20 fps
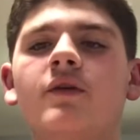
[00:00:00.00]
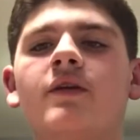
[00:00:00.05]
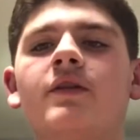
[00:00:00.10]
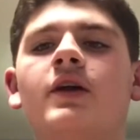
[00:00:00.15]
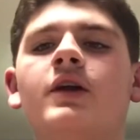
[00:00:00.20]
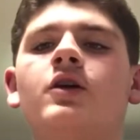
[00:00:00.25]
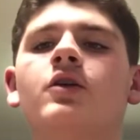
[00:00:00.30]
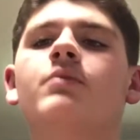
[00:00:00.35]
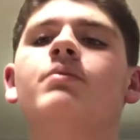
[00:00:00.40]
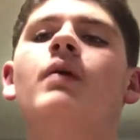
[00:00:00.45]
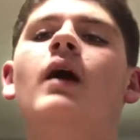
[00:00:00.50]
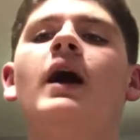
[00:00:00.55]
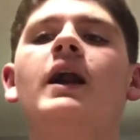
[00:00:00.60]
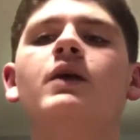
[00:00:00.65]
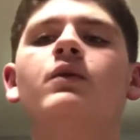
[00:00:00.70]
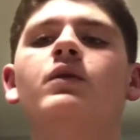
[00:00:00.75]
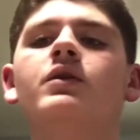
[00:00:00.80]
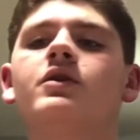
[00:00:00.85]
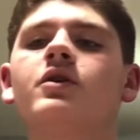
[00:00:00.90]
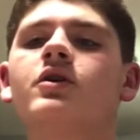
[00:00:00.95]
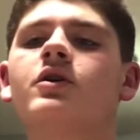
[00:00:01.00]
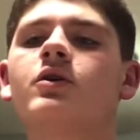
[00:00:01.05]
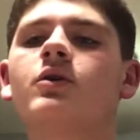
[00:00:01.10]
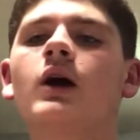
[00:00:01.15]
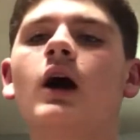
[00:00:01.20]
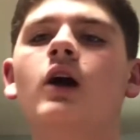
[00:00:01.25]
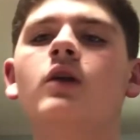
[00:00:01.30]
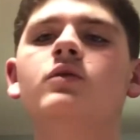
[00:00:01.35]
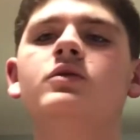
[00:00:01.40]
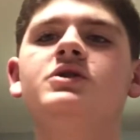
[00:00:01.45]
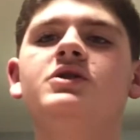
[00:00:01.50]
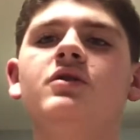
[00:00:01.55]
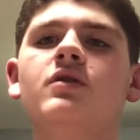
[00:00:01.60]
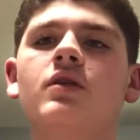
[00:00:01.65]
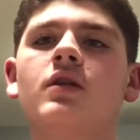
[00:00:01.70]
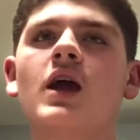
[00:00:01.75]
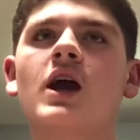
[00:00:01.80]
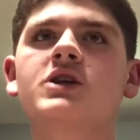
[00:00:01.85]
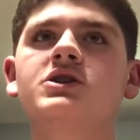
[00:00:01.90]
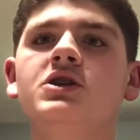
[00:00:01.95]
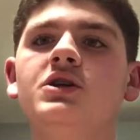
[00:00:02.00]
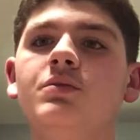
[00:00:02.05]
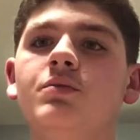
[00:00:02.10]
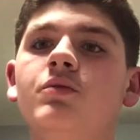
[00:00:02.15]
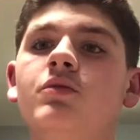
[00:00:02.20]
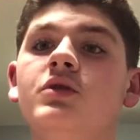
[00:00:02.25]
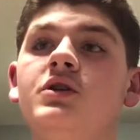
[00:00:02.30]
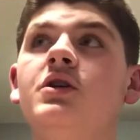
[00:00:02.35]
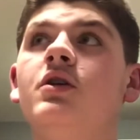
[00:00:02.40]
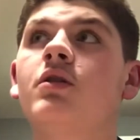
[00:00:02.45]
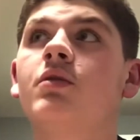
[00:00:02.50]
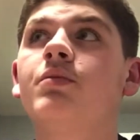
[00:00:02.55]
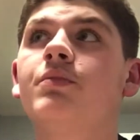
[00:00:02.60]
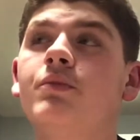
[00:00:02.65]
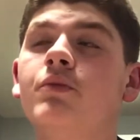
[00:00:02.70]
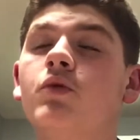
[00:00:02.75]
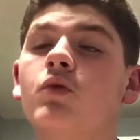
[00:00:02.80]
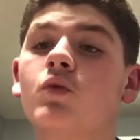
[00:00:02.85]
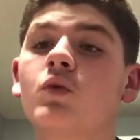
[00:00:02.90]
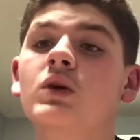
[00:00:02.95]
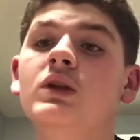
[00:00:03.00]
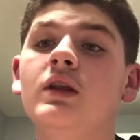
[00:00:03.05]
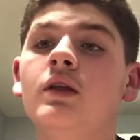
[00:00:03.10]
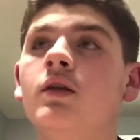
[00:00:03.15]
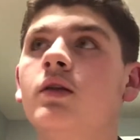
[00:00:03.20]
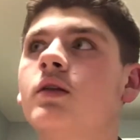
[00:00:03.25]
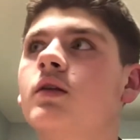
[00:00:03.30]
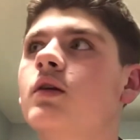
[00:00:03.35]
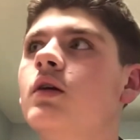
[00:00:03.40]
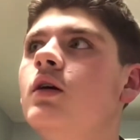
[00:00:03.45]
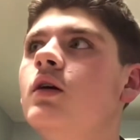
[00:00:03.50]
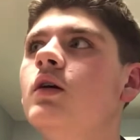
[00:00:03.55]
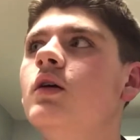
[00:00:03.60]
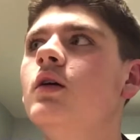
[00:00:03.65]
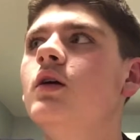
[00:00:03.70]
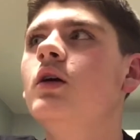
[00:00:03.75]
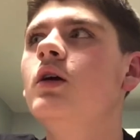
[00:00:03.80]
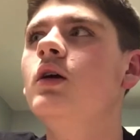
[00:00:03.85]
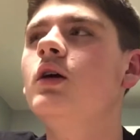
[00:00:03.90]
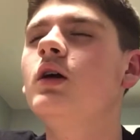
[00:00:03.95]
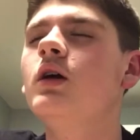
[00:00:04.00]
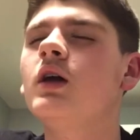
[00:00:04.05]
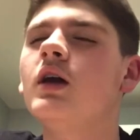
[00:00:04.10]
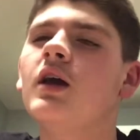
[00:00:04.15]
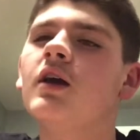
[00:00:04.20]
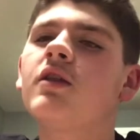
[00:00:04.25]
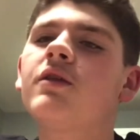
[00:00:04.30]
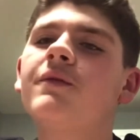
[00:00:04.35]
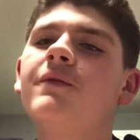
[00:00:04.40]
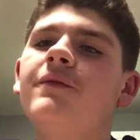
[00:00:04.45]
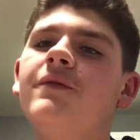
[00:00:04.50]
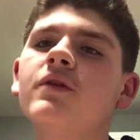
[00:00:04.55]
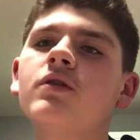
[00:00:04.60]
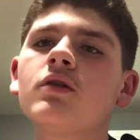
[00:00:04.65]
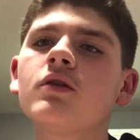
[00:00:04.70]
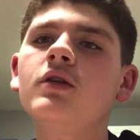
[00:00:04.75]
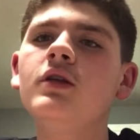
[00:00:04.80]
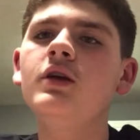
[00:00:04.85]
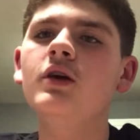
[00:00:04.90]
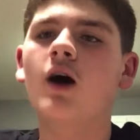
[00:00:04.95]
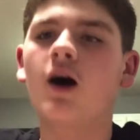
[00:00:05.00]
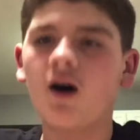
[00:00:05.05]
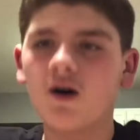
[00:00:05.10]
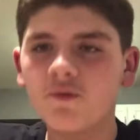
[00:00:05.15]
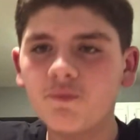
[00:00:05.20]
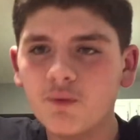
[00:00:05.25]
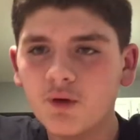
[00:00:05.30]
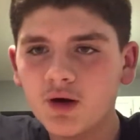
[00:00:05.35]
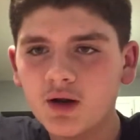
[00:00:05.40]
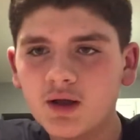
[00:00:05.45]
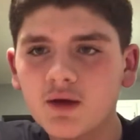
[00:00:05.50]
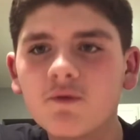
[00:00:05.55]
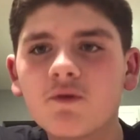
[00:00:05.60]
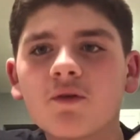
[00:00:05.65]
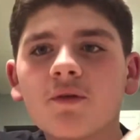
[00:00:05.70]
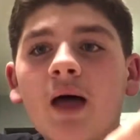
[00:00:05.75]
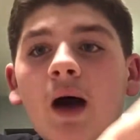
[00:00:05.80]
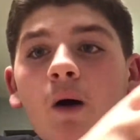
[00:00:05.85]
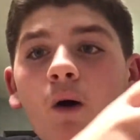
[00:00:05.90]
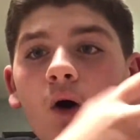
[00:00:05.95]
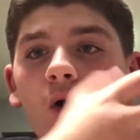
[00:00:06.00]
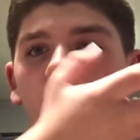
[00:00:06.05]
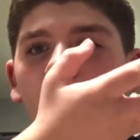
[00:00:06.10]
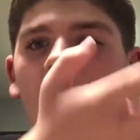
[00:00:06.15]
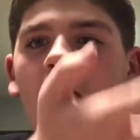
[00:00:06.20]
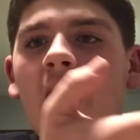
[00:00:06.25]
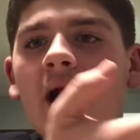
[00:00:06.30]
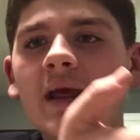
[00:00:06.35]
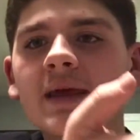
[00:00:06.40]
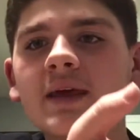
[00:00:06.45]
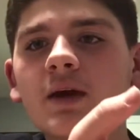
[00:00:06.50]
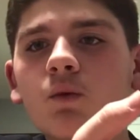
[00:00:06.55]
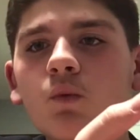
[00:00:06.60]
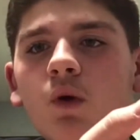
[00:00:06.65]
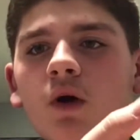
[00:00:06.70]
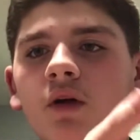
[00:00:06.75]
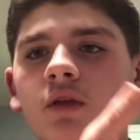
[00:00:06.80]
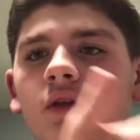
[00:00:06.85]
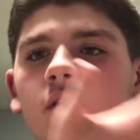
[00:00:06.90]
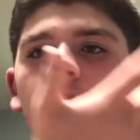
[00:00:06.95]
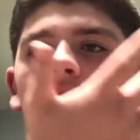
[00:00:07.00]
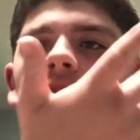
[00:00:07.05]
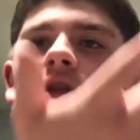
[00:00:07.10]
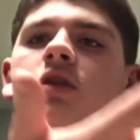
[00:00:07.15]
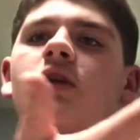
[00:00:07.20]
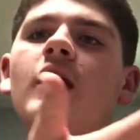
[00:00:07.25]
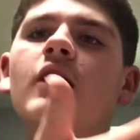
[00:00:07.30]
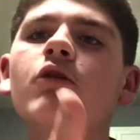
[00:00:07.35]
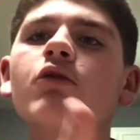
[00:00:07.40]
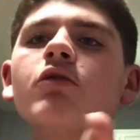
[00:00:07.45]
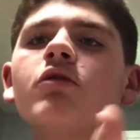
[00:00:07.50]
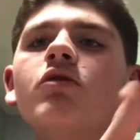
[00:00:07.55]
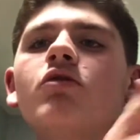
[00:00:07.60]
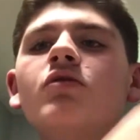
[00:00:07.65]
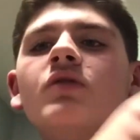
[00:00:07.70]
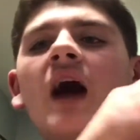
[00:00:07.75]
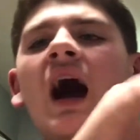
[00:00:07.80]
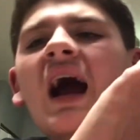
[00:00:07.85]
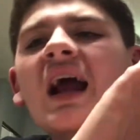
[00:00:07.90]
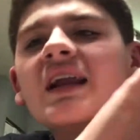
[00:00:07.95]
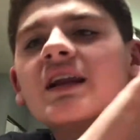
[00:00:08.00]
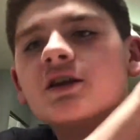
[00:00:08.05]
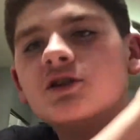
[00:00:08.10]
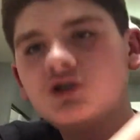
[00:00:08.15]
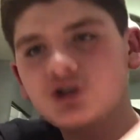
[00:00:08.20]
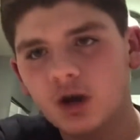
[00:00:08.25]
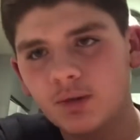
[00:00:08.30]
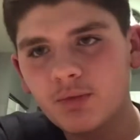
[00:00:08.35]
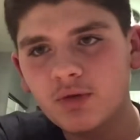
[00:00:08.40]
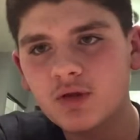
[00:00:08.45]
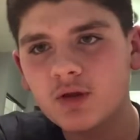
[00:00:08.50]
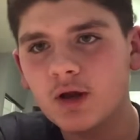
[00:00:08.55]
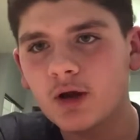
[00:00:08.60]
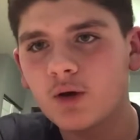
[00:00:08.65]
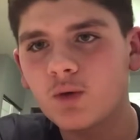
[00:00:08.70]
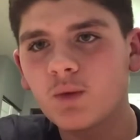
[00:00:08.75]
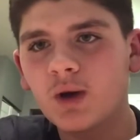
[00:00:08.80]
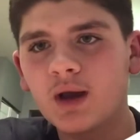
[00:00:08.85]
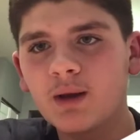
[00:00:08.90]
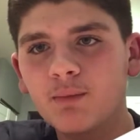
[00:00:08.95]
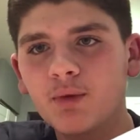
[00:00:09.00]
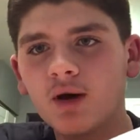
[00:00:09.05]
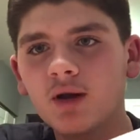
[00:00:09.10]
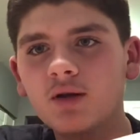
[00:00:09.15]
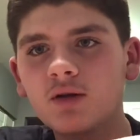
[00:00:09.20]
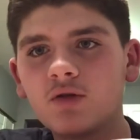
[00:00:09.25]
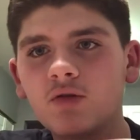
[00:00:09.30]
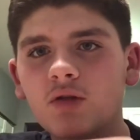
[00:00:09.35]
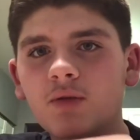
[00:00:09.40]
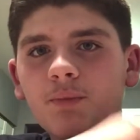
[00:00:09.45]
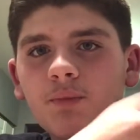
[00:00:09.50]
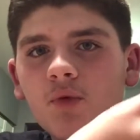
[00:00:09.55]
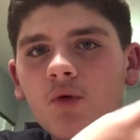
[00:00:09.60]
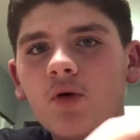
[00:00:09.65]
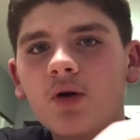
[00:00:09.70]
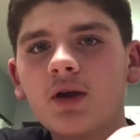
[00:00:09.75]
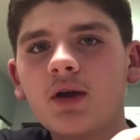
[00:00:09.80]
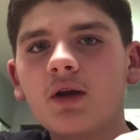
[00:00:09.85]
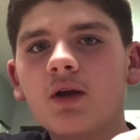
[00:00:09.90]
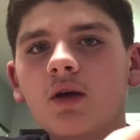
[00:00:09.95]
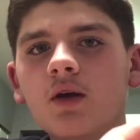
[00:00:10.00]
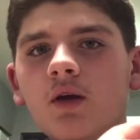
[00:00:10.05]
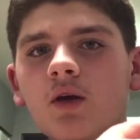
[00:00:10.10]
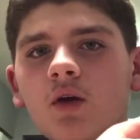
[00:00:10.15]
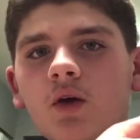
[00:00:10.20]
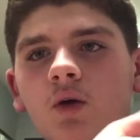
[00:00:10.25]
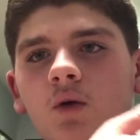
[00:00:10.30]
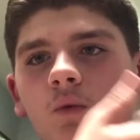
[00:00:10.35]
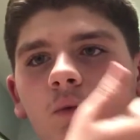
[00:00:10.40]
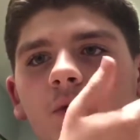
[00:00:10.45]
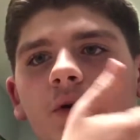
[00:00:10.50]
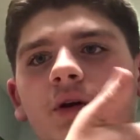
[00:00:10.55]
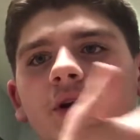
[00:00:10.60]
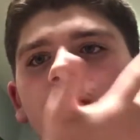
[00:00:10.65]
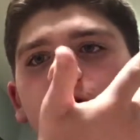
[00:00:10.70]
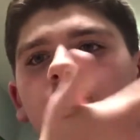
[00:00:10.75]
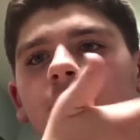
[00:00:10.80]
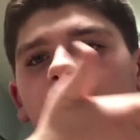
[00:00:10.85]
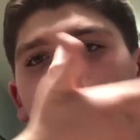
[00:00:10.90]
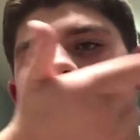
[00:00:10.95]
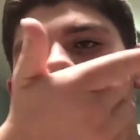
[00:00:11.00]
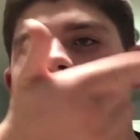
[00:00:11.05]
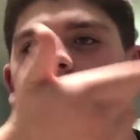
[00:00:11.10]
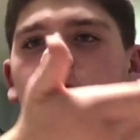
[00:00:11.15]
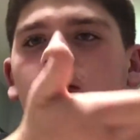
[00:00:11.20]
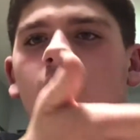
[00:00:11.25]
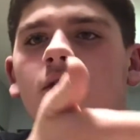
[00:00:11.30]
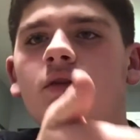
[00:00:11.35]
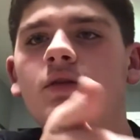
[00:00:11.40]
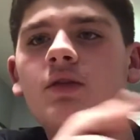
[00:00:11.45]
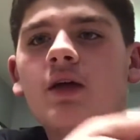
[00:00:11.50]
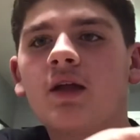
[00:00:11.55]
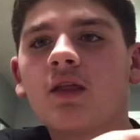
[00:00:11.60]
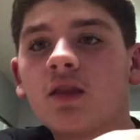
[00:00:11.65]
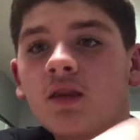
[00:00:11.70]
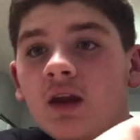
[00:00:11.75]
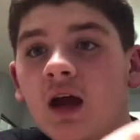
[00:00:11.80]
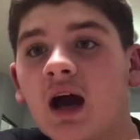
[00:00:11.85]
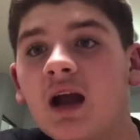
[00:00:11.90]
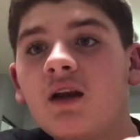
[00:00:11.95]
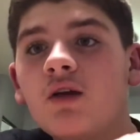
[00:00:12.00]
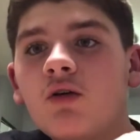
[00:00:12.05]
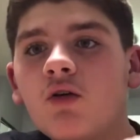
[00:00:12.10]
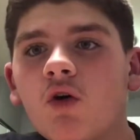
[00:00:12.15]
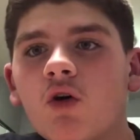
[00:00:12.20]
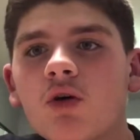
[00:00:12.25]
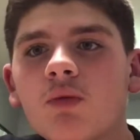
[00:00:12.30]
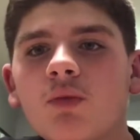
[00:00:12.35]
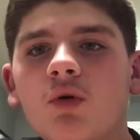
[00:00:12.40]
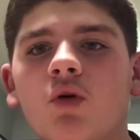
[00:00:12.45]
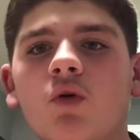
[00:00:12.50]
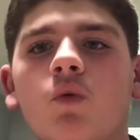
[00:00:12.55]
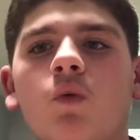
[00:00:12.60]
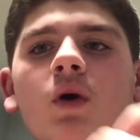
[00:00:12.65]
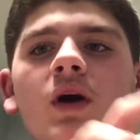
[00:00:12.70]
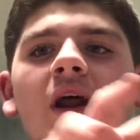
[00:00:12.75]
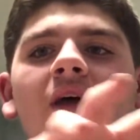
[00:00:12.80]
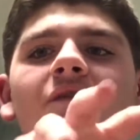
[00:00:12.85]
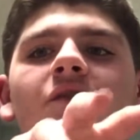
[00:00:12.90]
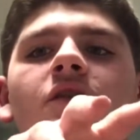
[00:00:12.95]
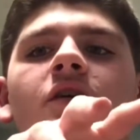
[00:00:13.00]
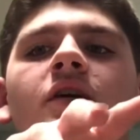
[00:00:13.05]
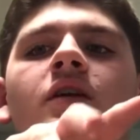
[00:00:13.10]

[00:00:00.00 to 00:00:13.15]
and then her body would turn around, which is really. It's physically off-putting of how erratic it was. It scares you, not in a jump scare way, but to the point where your brain says that's not normal. Whoever